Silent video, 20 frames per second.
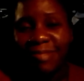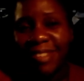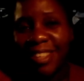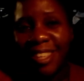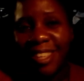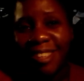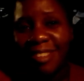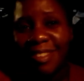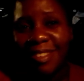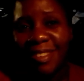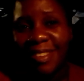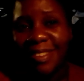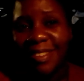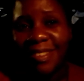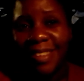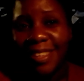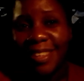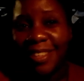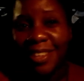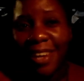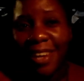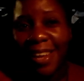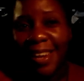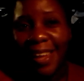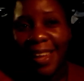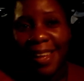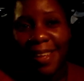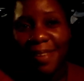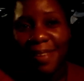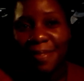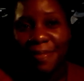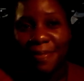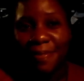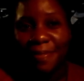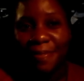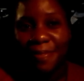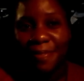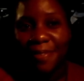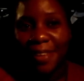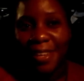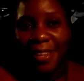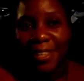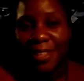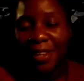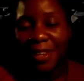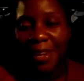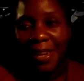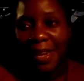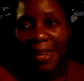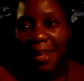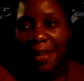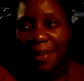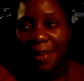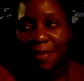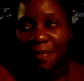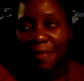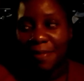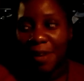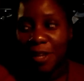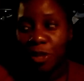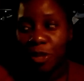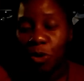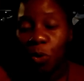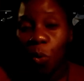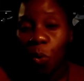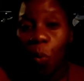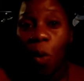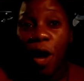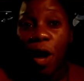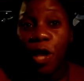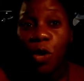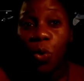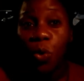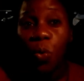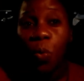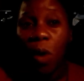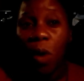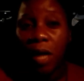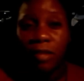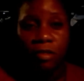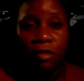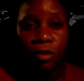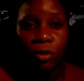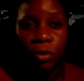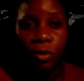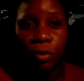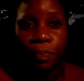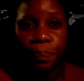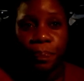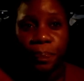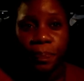You know, so just enjoy life and do what you want to do.